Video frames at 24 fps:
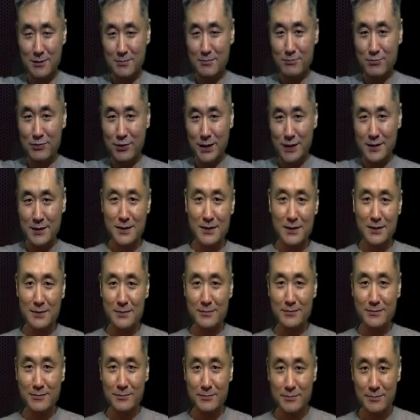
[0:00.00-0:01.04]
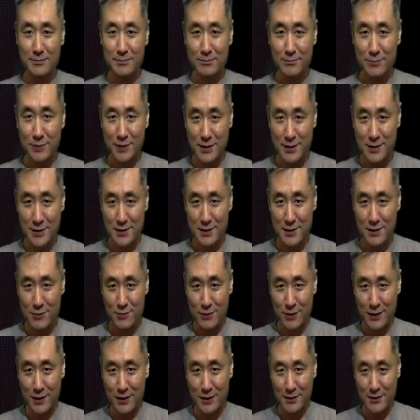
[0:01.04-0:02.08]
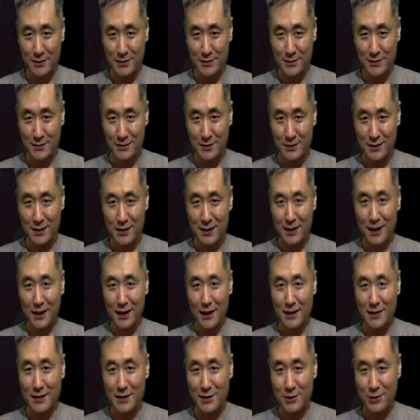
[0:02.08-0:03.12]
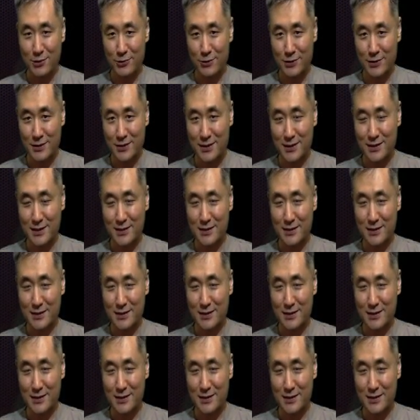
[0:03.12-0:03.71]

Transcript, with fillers: Press, press this way and twist.